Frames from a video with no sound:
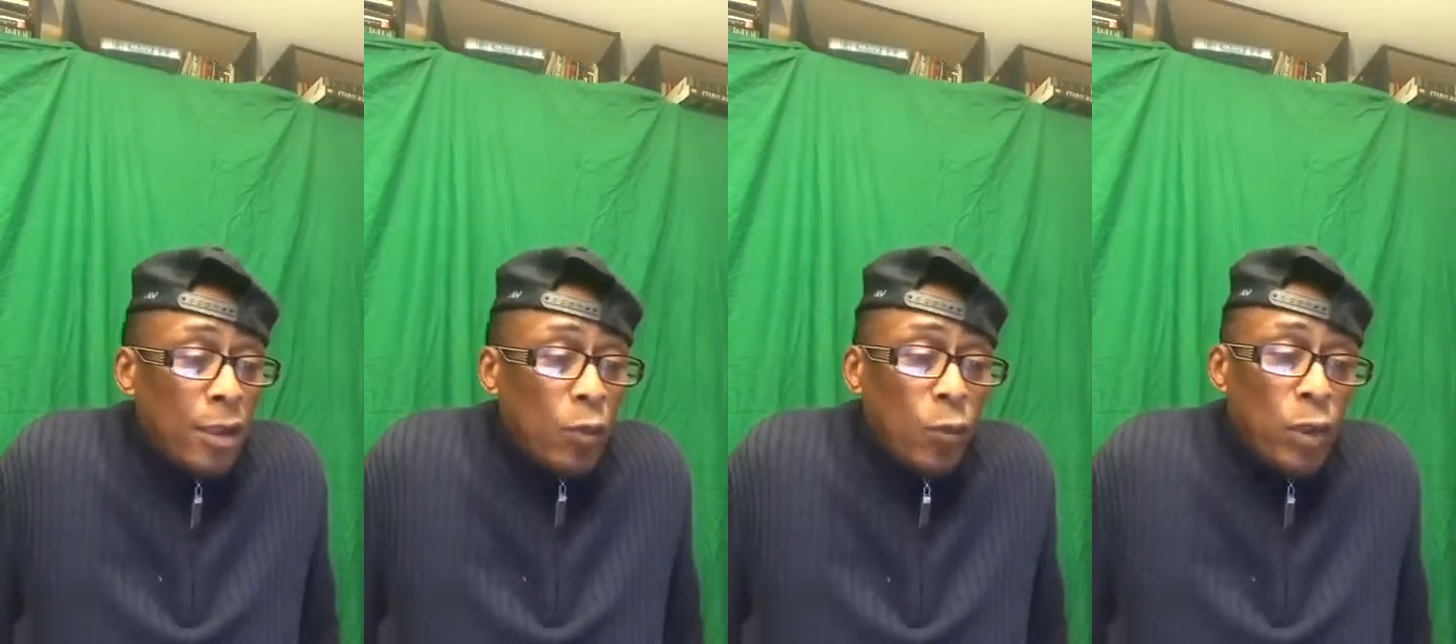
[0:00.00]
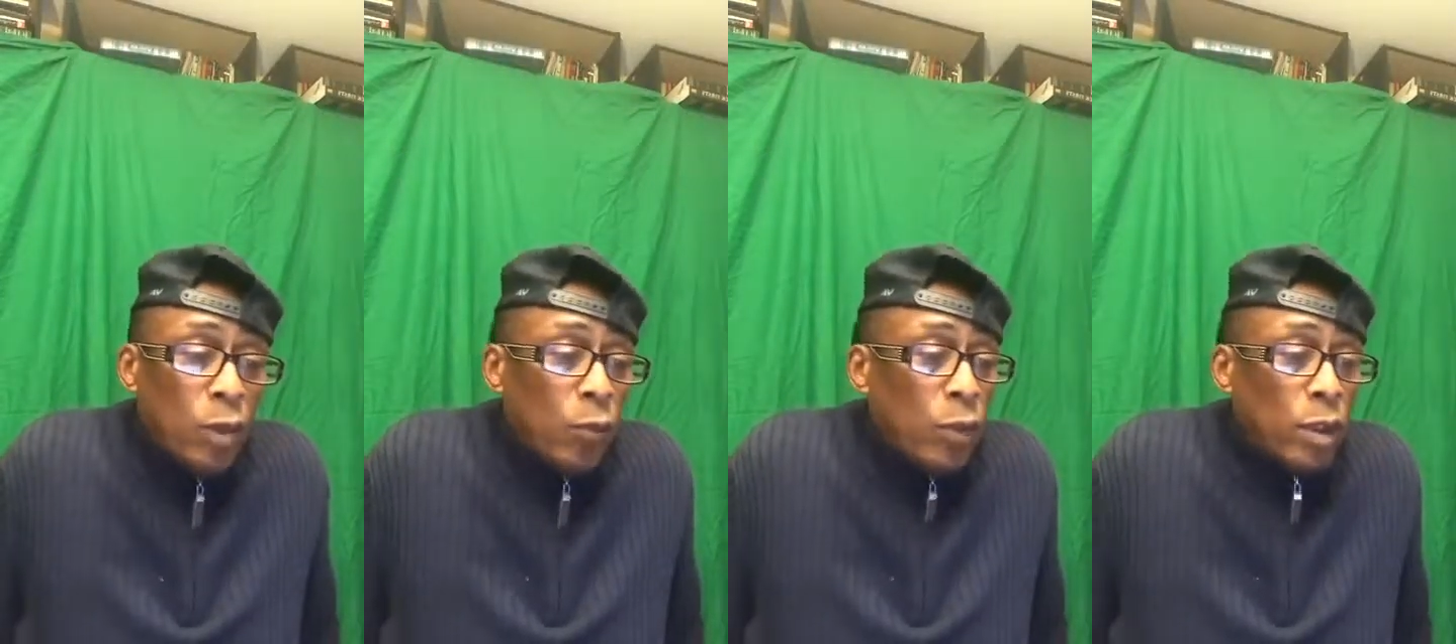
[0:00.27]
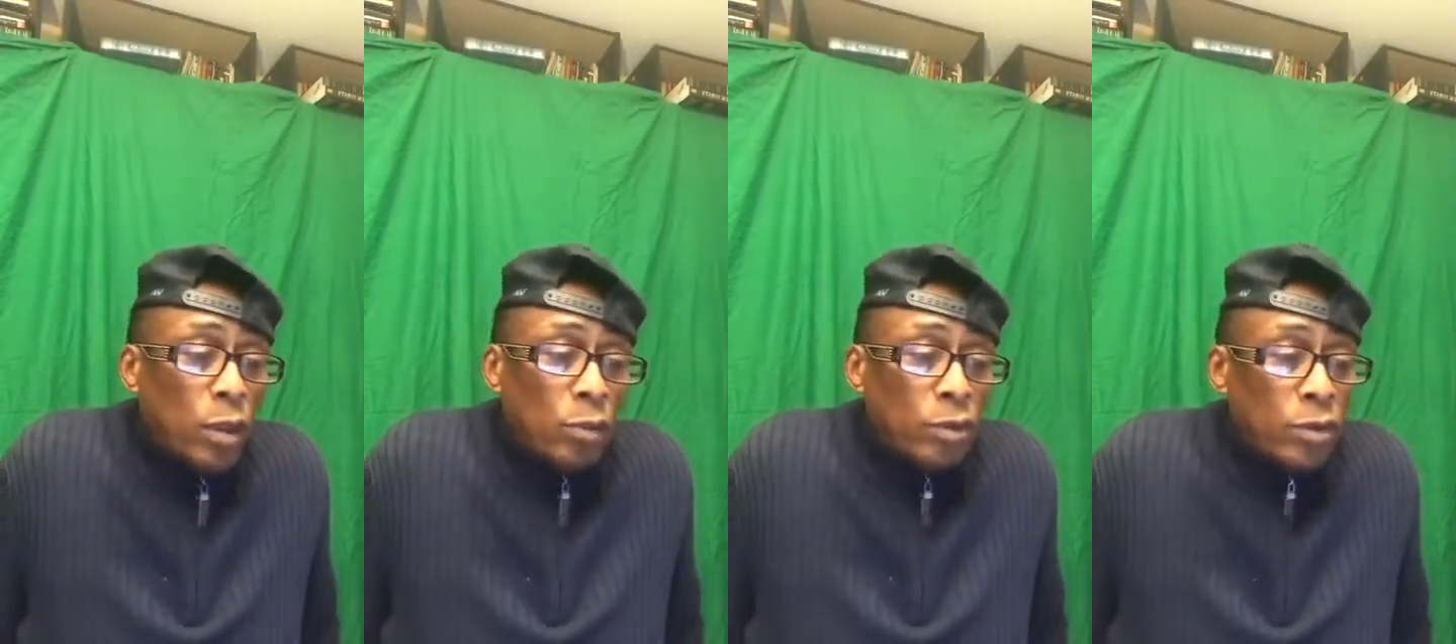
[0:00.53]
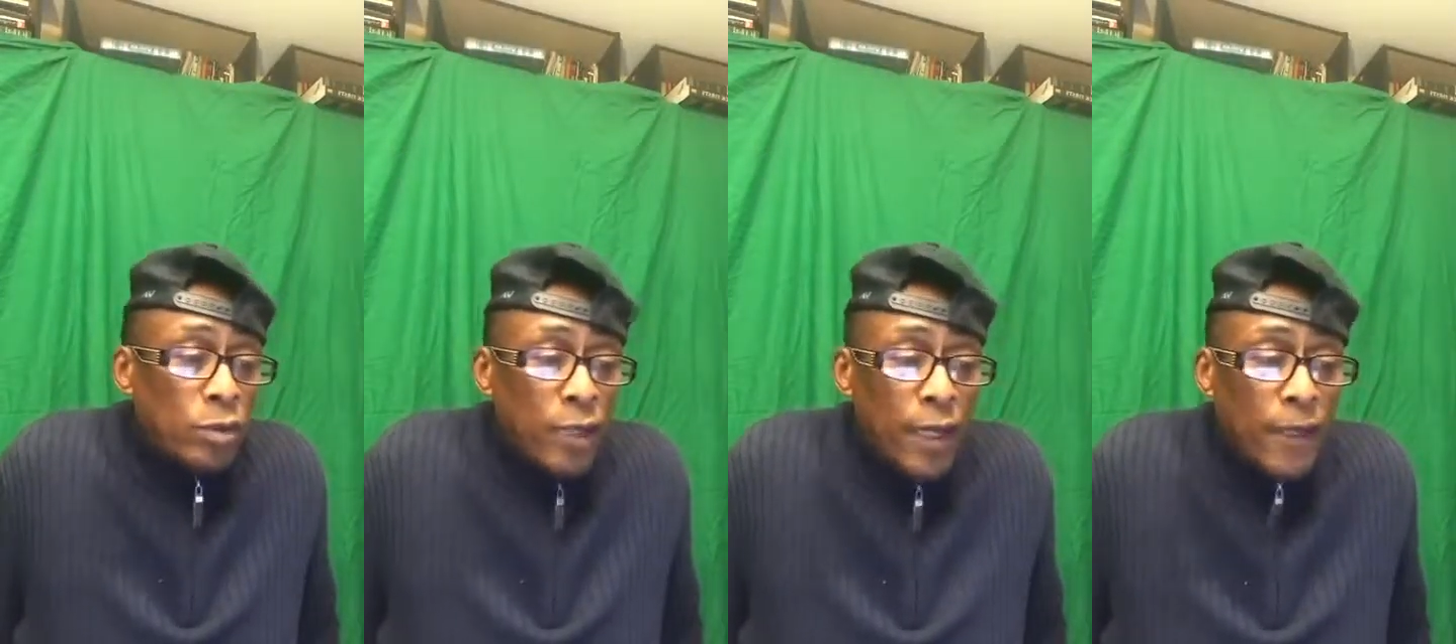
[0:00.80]
We don't
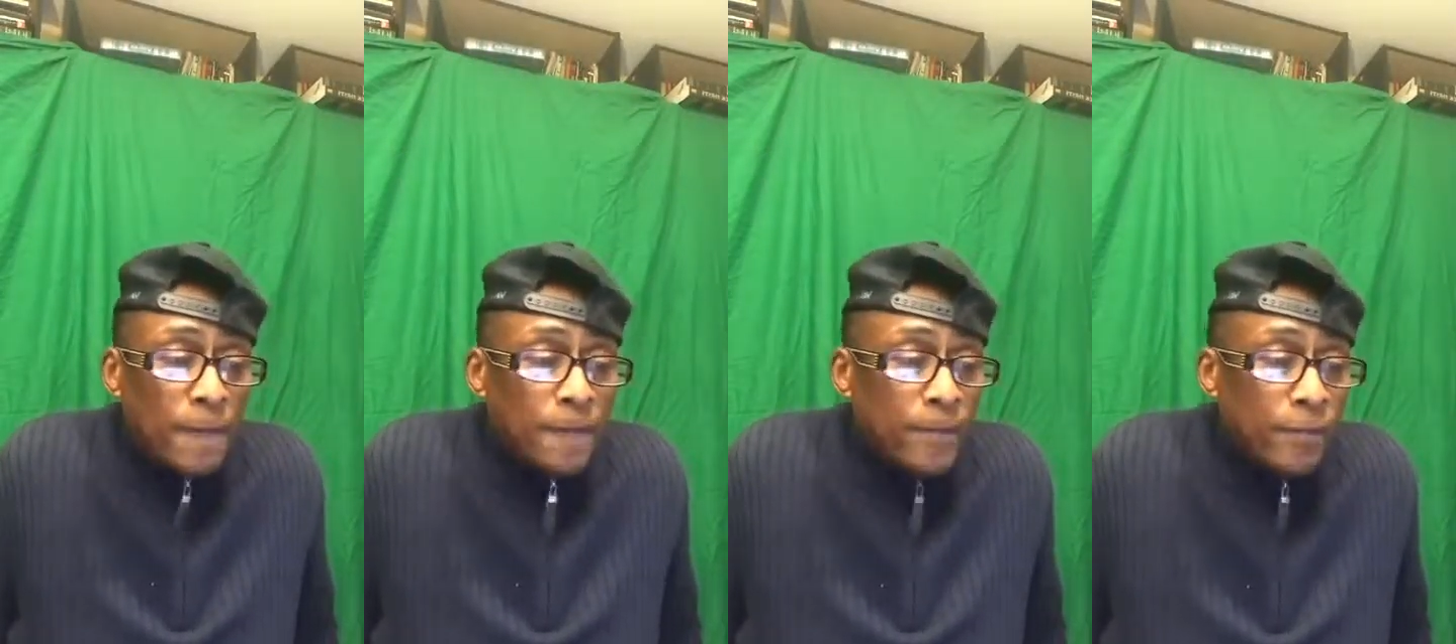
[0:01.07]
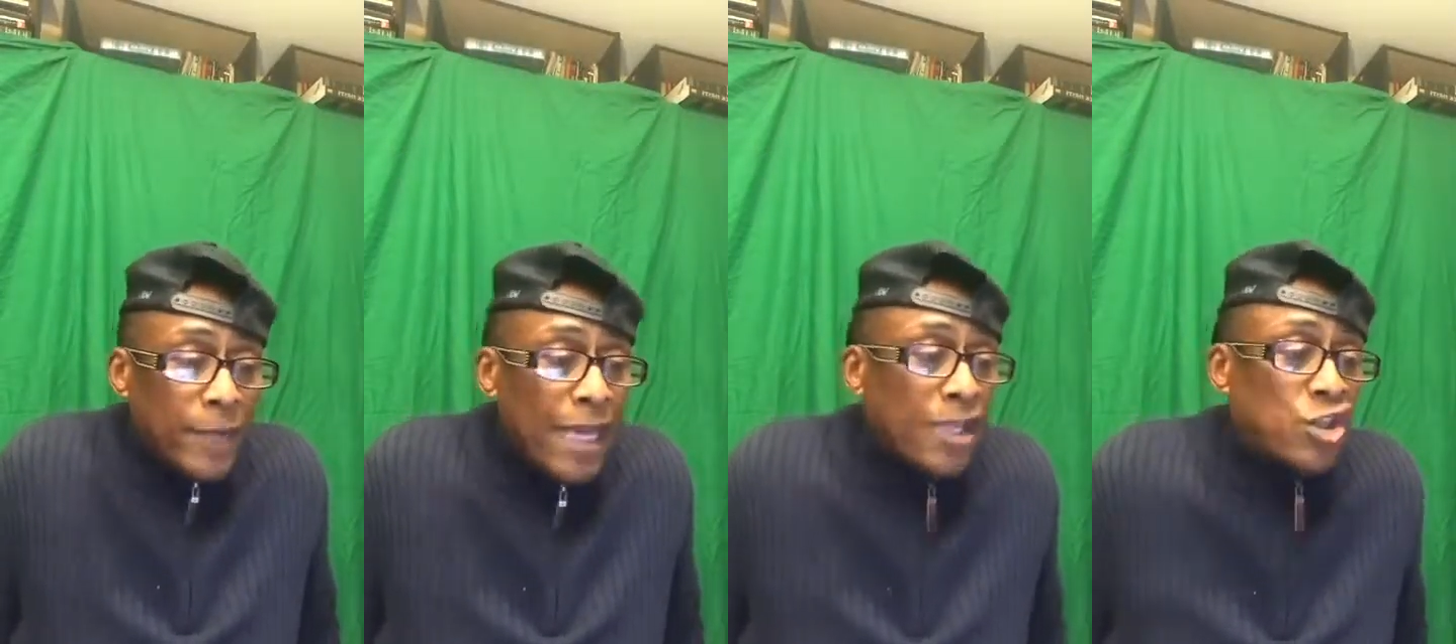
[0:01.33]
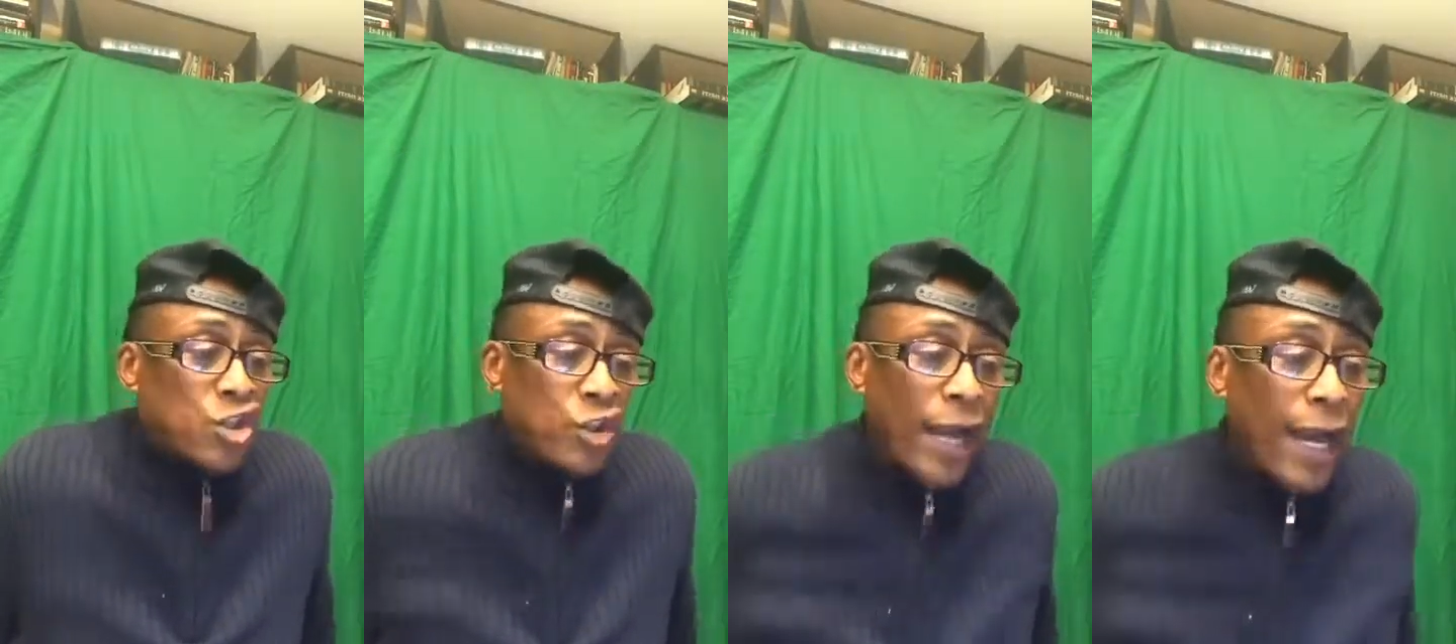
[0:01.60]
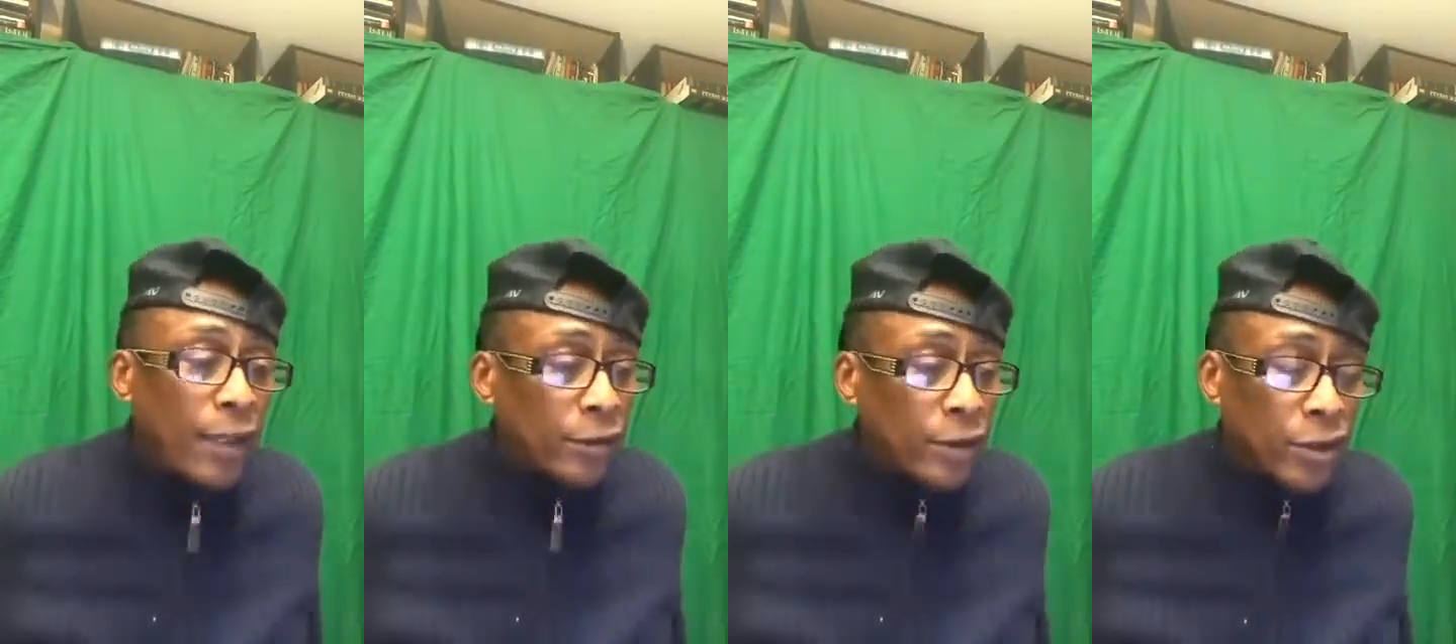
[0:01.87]
do that. That's
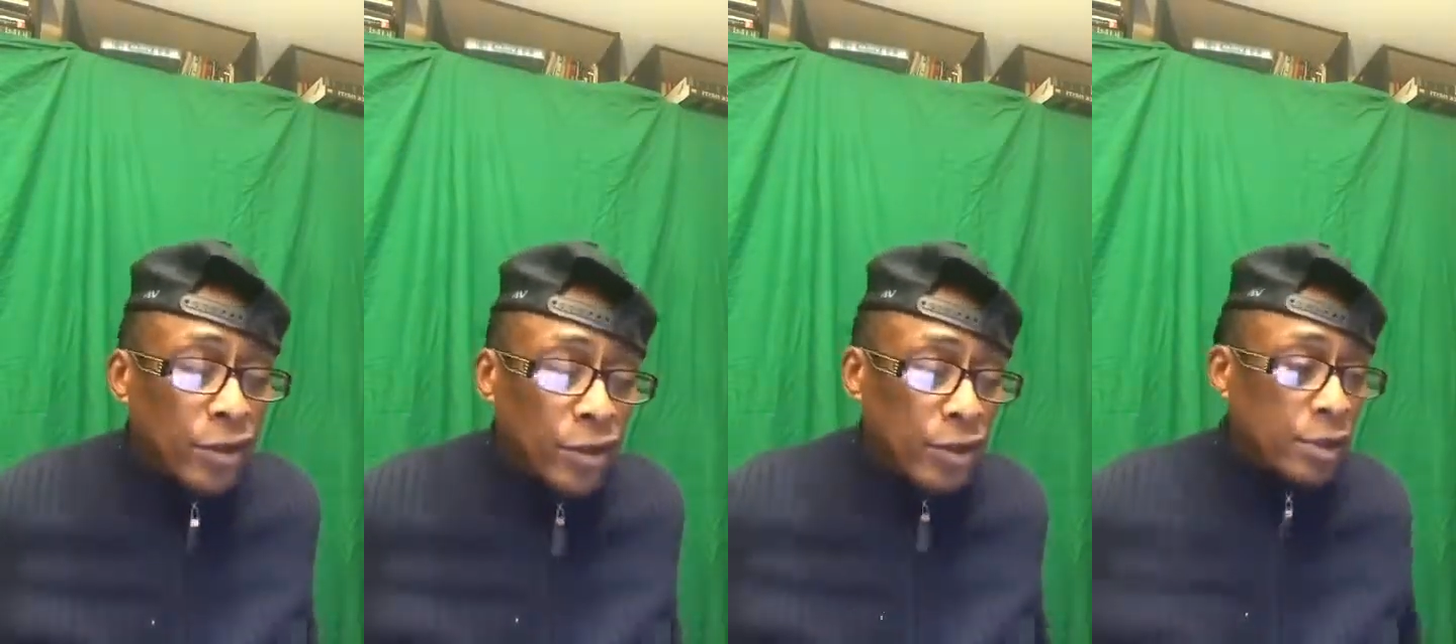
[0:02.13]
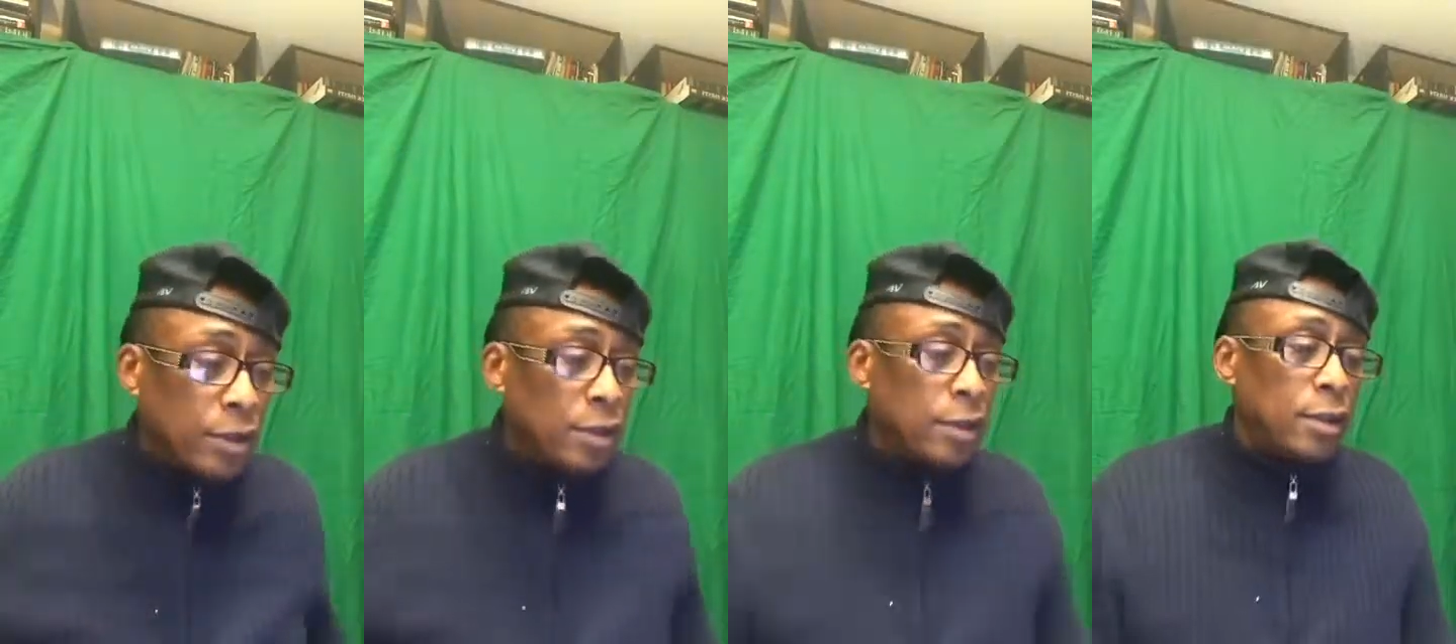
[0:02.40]
childish.